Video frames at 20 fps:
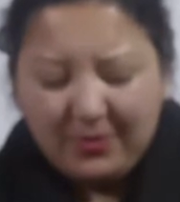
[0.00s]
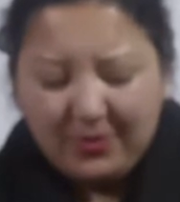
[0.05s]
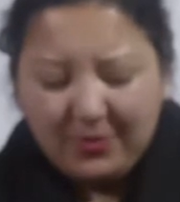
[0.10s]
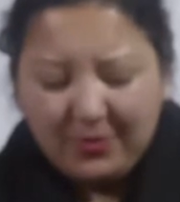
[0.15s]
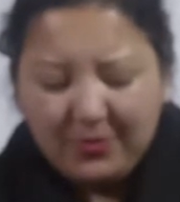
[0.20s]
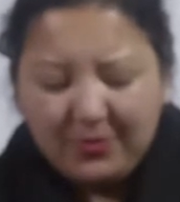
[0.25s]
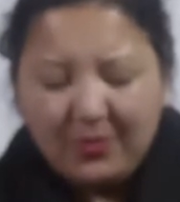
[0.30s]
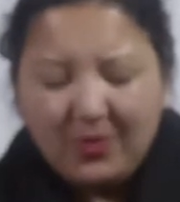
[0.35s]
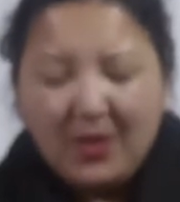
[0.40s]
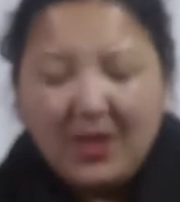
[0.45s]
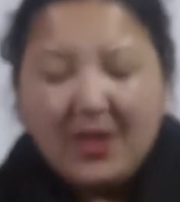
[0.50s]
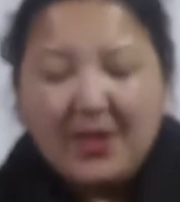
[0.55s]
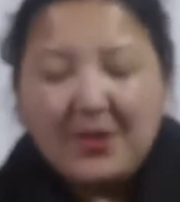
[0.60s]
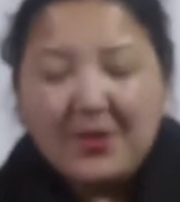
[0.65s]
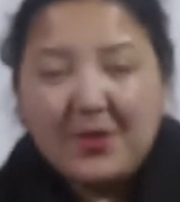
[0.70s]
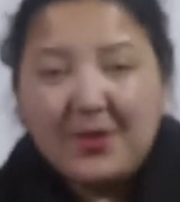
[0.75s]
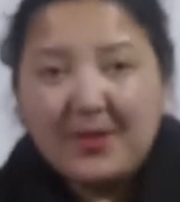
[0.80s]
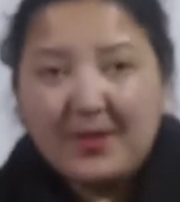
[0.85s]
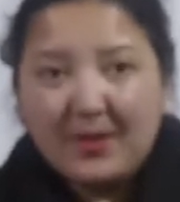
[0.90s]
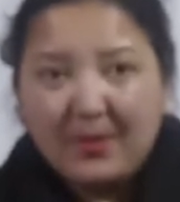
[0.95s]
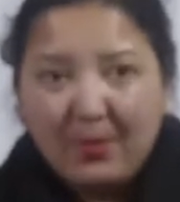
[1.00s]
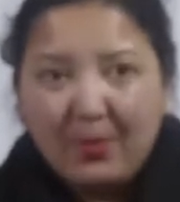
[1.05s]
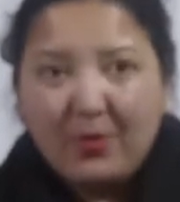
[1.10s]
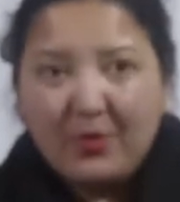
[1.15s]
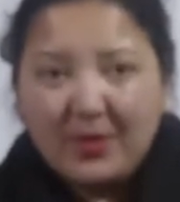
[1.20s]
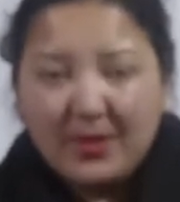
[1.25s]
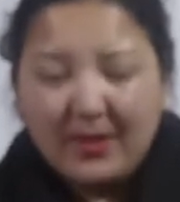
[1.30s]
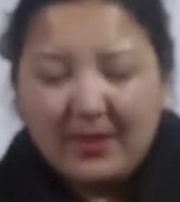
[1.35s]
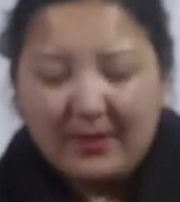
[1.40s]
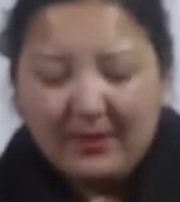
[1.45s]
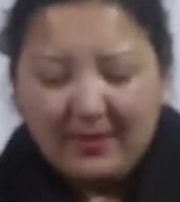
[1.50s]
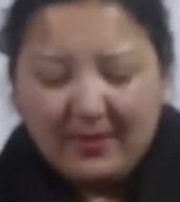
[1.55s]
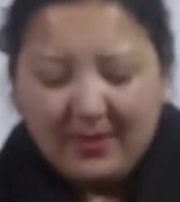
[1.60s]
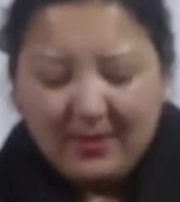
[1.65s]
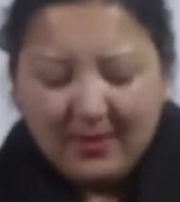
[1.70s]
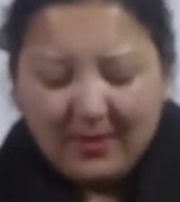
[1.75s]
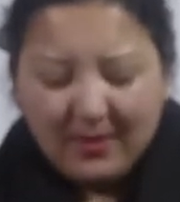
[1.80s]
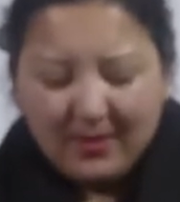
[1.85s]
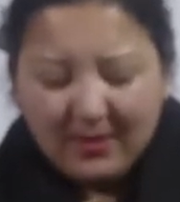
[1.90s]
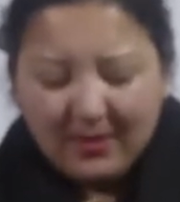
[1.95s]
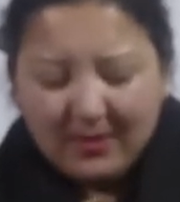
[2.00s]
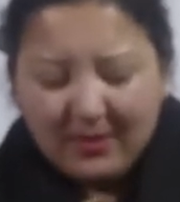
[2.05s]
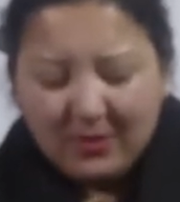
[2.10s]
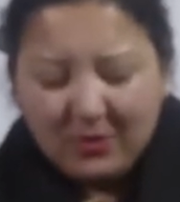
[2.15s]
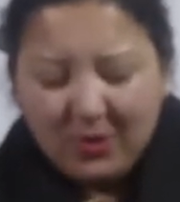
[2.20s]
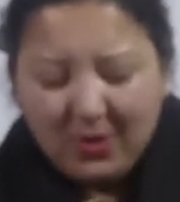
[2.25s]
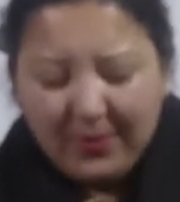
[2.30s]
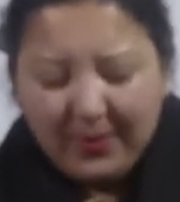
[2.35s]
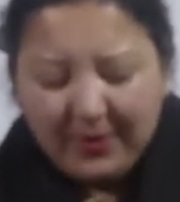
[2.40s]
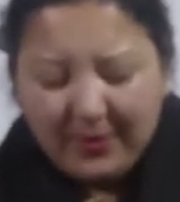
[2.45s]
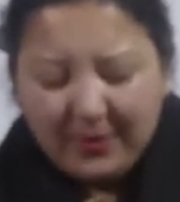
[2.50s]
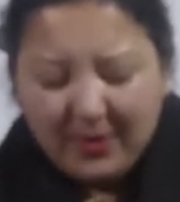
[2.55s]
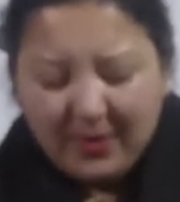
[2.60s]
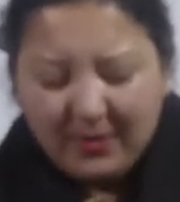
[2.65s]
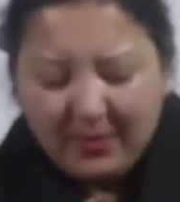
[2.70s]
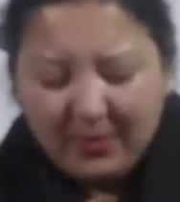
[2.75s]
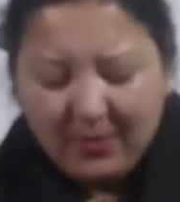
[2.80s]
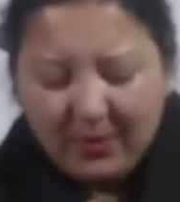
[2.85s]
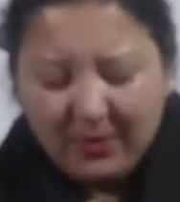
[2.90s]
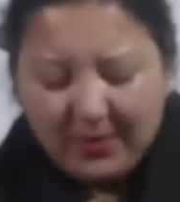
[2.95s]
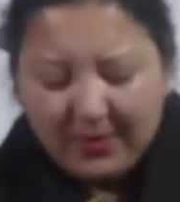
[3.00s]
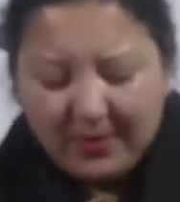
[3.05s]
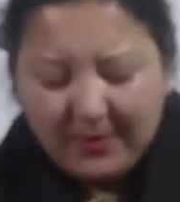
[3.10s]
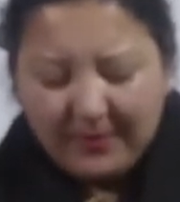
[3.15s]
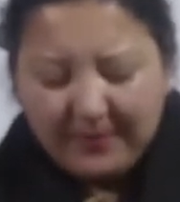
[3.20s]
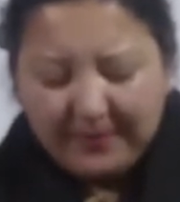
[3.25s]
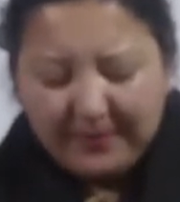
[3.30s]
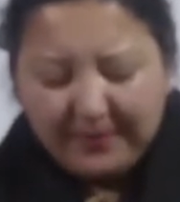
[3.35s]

So she's supporting the topic chatterbox.